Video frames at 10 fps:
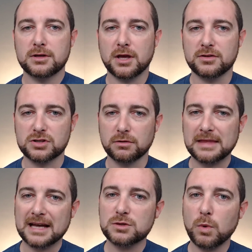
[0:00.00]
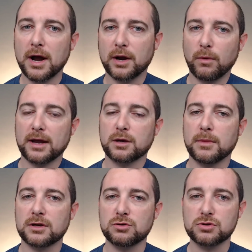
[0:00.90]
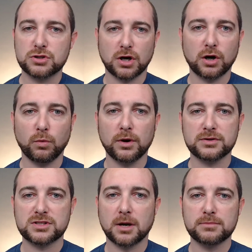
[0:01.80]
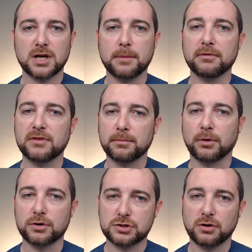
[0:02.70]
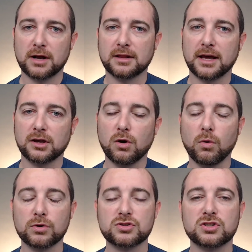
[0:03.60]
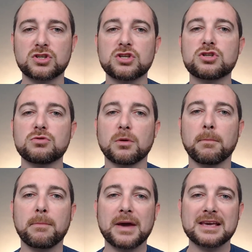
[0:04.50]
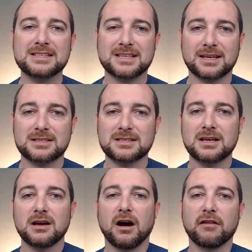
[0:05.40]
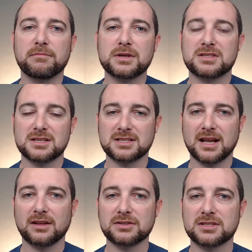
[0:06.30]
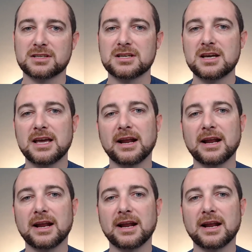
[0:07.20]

And so that's why I recommend you start with some type of in person or online course to teach you the basics of business analysis.